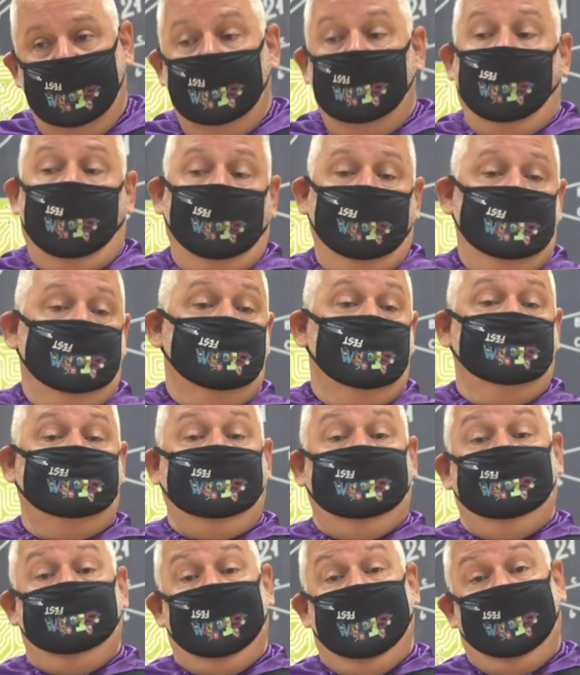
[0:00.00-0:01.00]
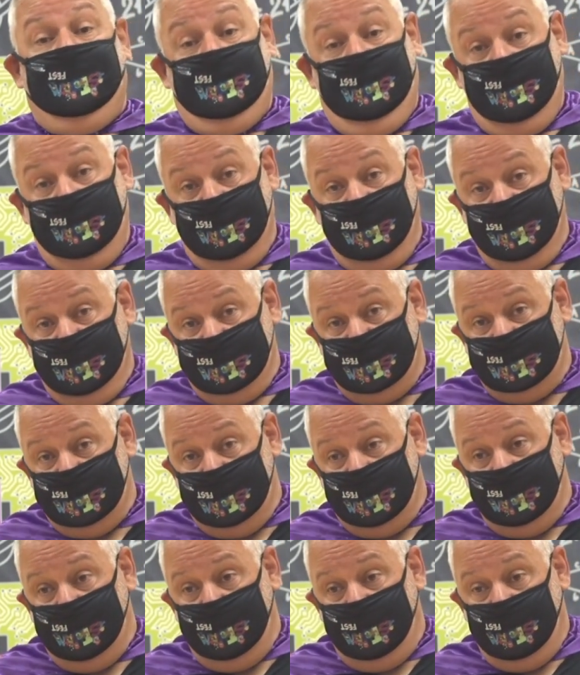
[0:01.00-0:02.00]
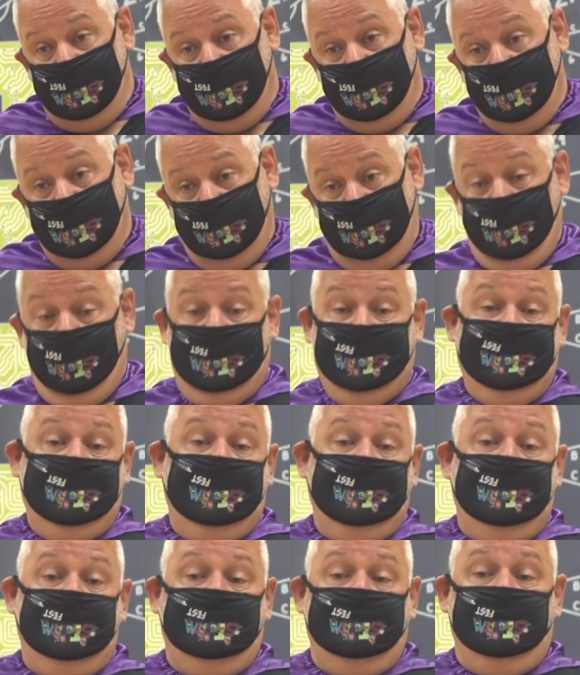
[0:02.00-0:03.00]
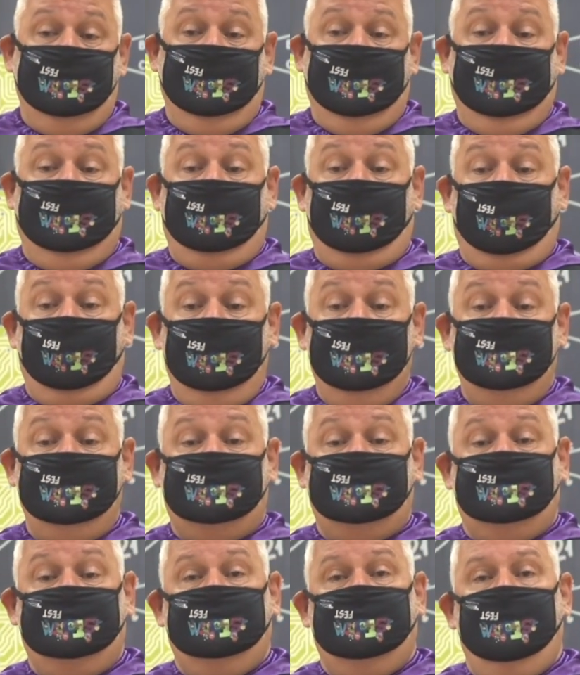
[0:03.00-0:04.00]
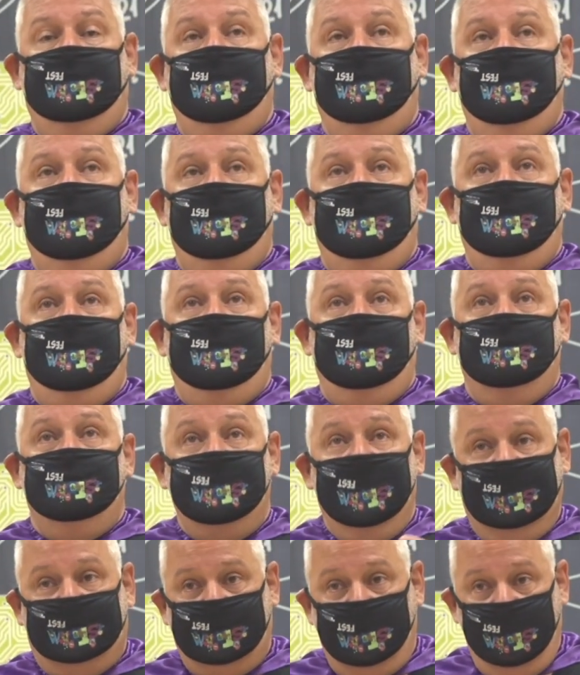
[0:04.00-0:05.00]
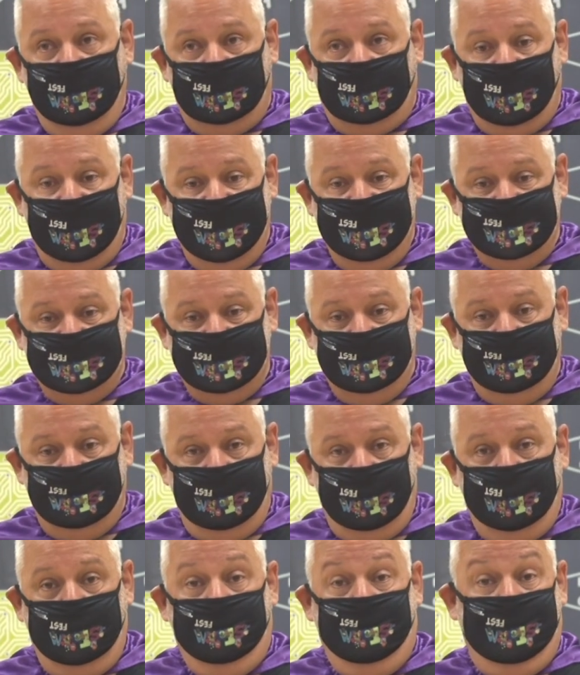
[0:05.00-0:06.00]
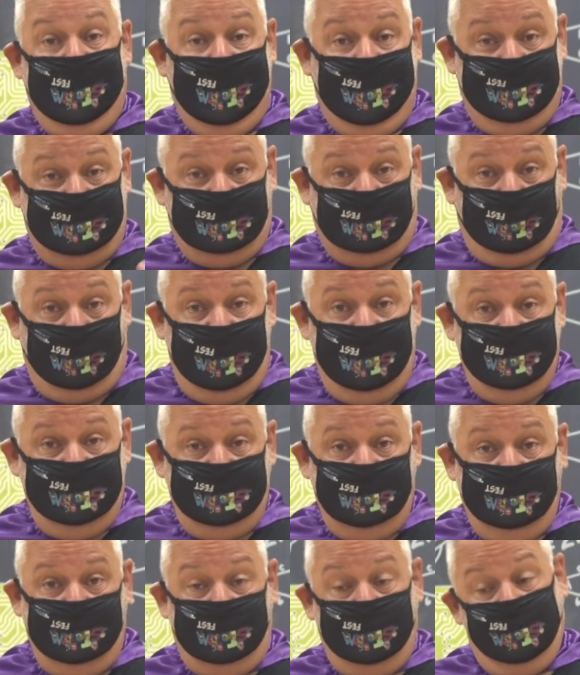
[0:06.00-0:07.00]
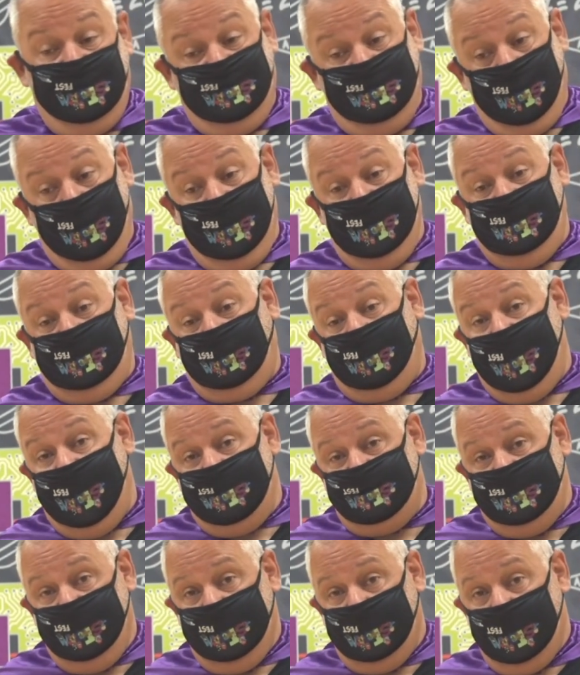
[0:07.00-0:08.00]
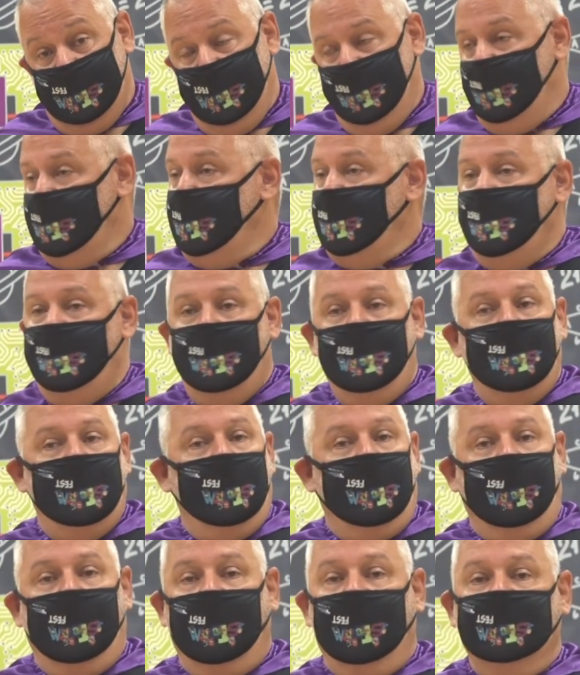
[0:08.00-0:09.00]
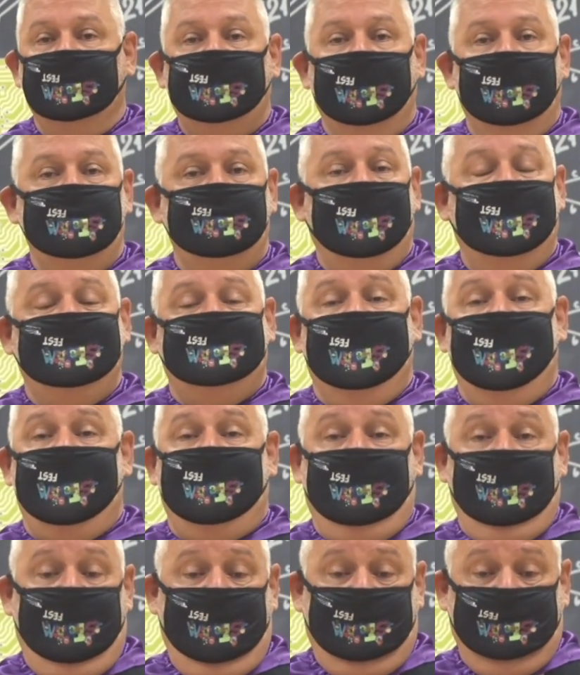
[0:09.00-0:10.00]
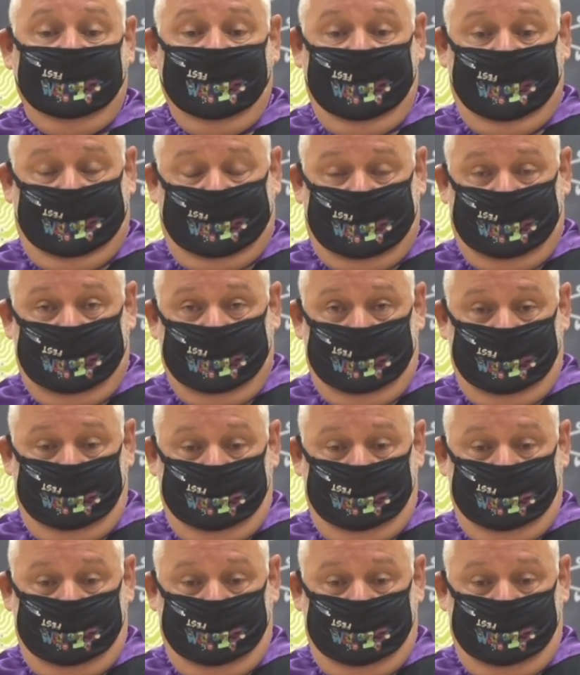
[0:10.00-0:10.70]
Are we moving back into the city? Do we need to increase metro transit, mass transit to avoid traffic? All done by data analytics.